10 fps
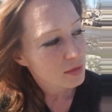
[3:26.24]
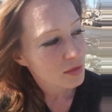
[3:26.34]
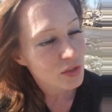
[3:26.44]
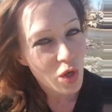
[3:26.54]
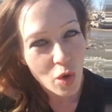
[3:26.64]

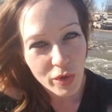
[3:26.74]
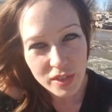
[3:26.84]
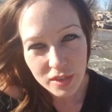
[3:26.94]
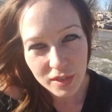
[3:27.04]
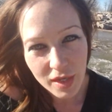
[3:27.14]
There's
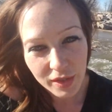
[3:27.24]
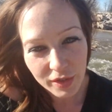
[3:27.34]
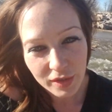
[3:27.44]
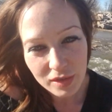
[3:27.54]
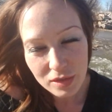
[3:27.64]
always
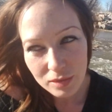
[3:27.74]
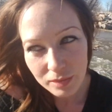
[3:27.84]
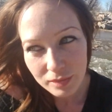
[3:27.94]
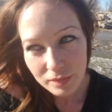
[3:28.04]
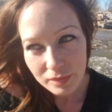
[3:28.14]
another
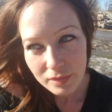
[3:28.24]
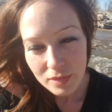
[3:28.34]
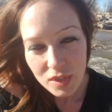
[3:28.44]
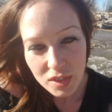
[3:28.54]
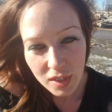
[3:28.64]

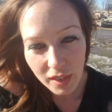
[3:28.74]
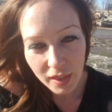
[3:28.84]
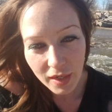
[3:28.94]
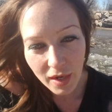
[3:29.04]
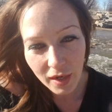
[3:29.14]

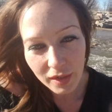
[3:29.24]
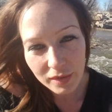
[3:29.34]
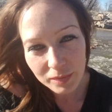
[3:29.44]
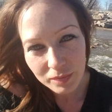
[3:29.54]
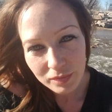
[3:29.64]
sunny day
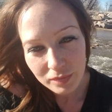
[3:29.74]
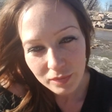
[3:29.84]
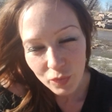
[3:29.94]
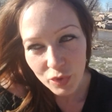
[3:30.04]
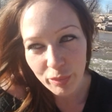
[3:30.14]

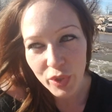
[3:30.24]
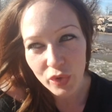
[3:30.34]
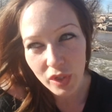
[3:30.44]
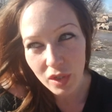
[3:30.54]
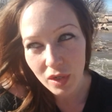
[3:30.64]
with
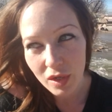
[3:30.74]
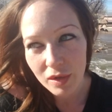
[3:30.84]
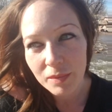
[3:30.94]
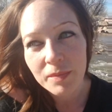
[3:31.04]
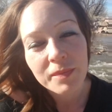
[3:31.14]
beauty in
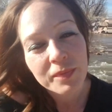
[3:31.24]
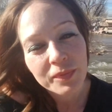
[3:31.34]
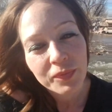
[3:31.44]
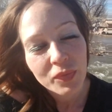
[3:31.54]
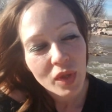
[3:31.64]
it
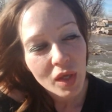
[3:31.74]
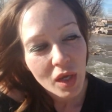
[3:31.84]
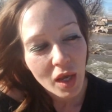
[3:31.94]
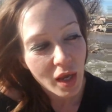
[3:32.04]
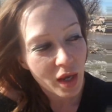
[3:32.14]

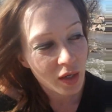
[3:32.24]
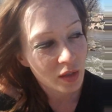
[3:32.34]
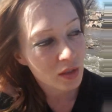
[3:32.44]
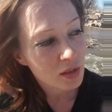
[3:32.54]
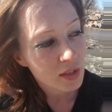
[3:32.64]

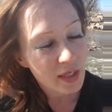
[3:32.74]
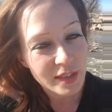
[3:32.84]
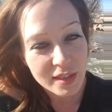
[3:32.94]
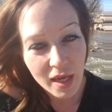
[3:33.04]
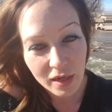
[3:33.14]
and
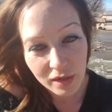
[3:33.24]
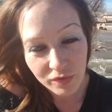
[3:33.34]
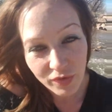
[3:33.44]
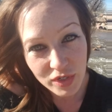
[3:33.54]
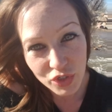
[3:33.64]
exciting
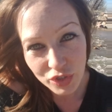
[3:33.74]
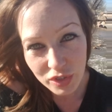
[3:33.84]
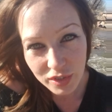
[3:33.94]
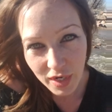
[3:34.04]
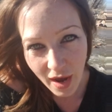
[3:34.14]

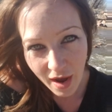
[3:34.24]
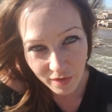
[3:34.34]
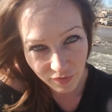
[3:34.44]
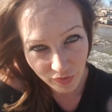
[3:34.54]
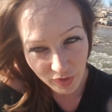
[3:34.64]
adventures to
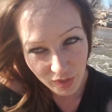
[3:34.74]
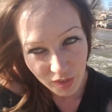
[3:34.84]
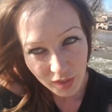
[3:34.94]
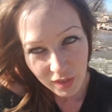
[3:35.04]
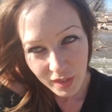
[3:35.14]
have
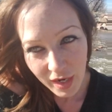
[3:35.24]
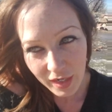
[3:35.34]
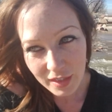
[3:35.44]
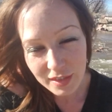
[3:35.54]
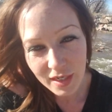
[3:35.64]

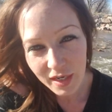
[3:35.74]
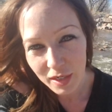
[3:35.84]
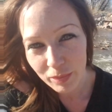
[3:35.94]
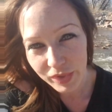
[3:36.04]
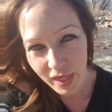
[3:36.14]
and
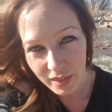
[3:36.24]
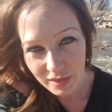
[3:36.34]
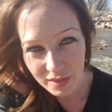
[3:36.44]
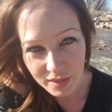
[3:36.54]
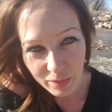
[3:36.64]
exciting
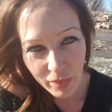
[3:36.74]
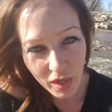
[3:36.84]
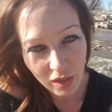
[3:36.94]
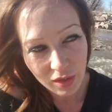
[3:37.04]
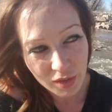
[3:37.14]
plans to
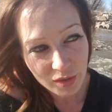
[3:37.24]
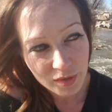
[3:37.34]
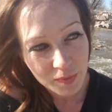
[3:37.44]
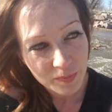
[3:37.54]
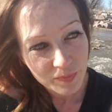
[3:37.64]
make
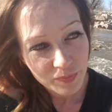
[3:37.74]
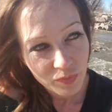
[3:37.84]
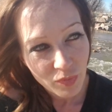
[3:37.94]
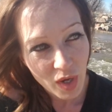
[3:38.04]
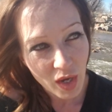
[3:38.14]

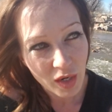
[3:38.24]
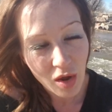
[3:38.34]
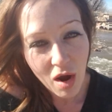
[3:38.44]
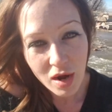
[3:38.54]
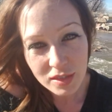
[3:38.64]

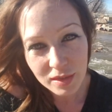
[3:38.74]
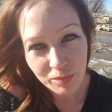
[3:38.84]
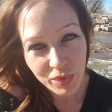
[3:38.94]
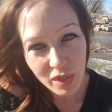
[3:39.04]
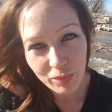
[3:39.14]
and
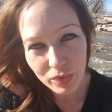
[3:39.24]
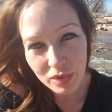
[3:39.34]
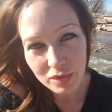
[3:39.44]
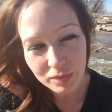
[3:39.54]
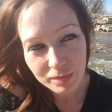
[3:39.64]
awesome
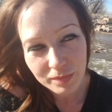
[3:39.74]
people